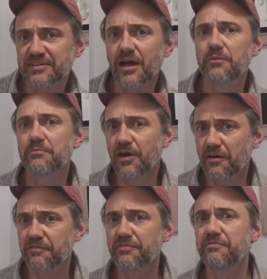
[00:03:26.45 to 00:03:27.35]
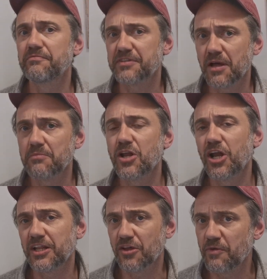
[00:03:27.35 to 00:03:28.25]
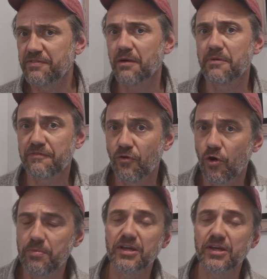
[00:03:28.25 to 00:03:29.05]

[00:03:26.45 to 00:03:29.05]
some of some learning that we've done before,